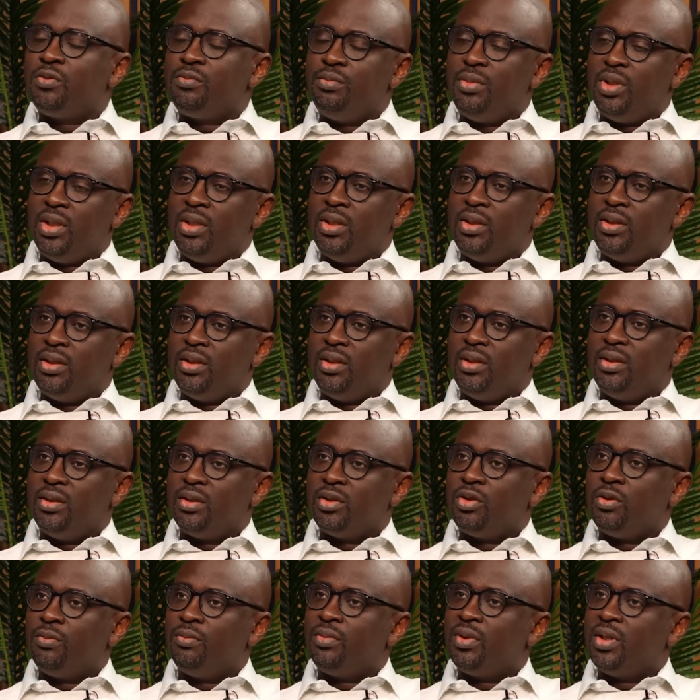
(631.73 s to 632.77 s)
me
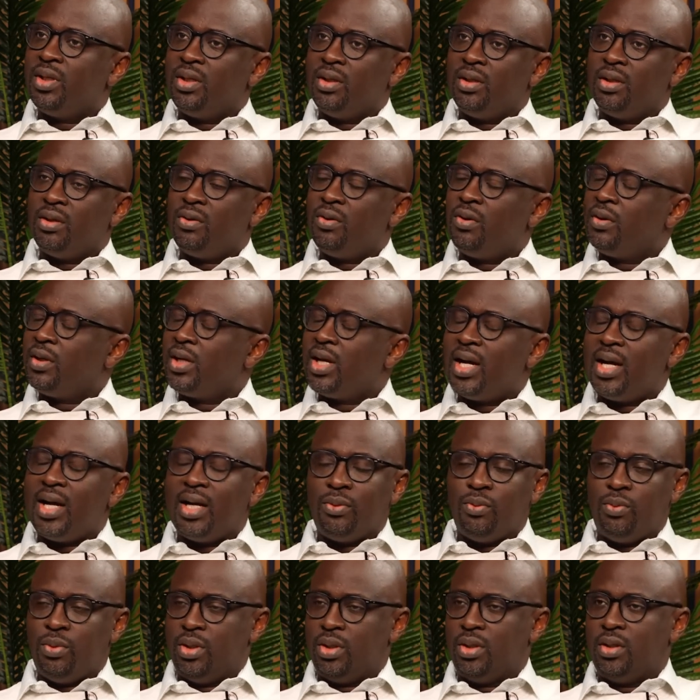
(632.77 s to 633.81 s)
something called hard
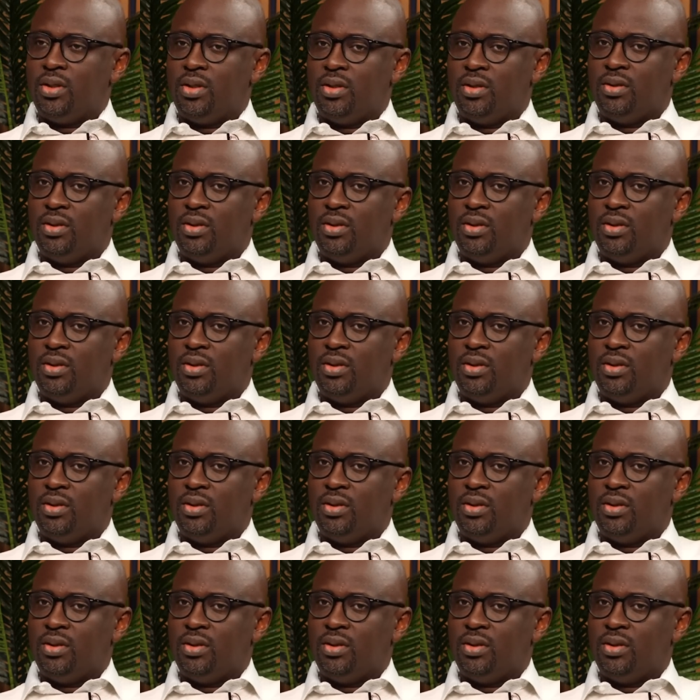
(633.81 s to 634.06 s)
work.